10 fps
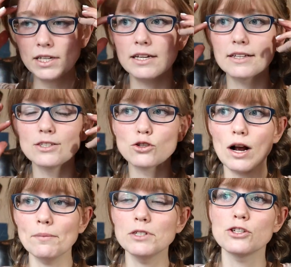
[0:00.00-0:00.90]
And then
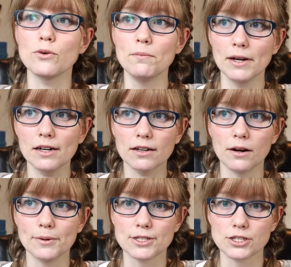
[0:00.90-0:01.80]
dropped into
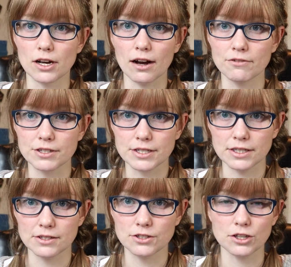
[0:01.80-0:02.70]
America, which is
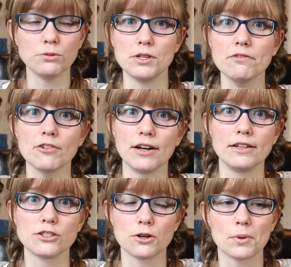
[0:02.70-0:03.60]
obviously so different
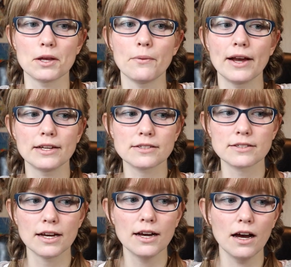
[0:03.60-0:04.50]
in so many
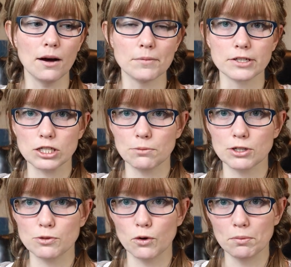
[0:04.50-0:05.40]
ways. There's so
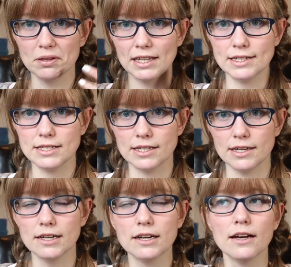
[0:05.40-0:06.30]
much more
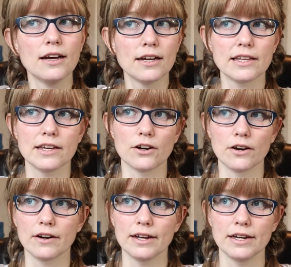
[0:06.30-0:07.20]
plenty
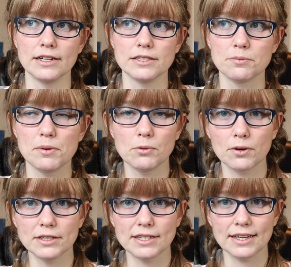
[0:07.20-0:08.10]
here, and people
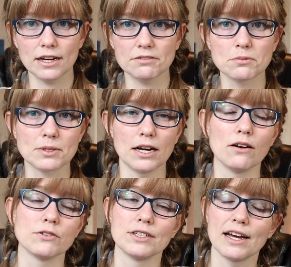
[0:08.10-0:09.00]
can take care of
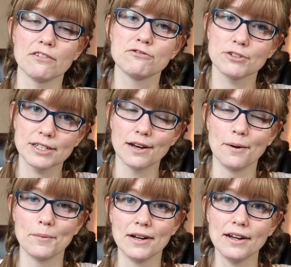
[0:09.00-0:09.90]
themselves, and they have
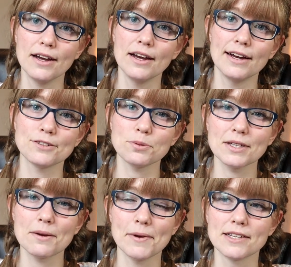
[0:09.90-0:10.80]
freedom. And it's
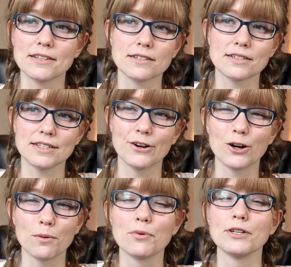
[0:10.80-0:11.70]
really amazing to see
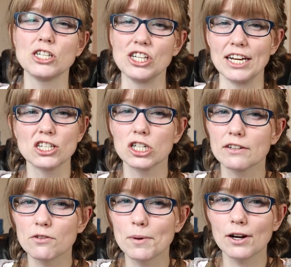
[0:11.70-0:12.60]
her appreciation
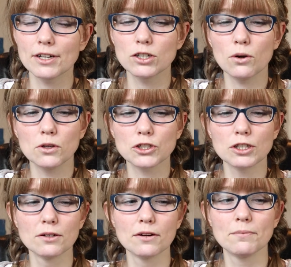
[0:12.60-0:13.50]
of American
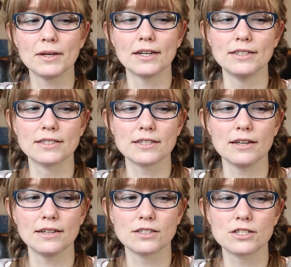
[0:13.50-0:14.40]
culture, because
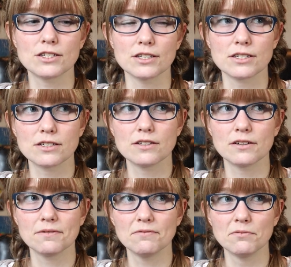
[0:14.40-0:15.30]
it's just
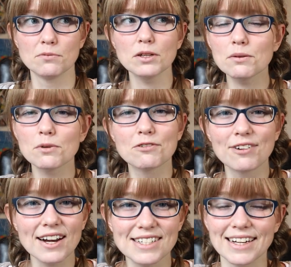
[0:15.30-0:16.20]
really
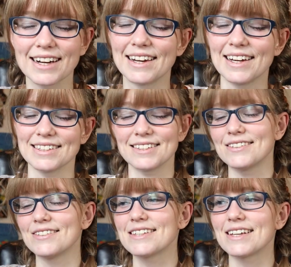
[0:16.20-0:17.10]
refreshing, I guess
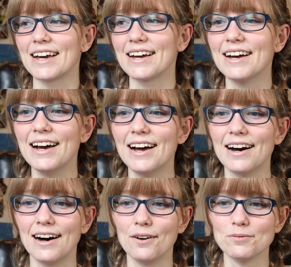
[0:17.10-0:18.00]
you would say,
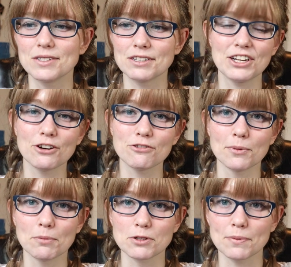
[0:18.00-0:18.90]
to hear from
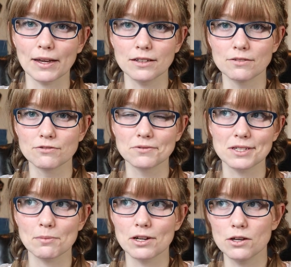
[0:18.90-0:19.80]
her perspective.
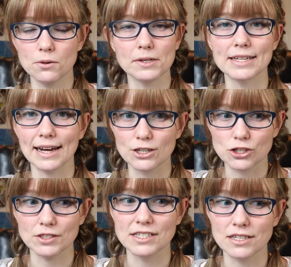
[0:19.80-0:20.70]
Somebody who has
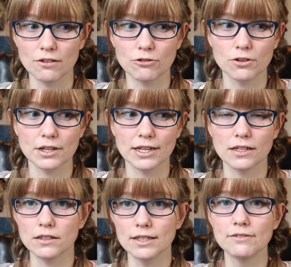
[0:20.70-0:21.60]
actually suffered
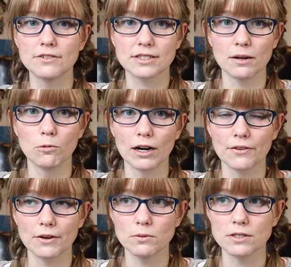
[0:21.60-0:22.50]
and lived
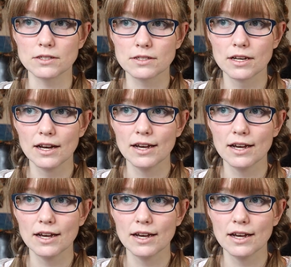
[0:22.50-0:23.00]
somewhere that was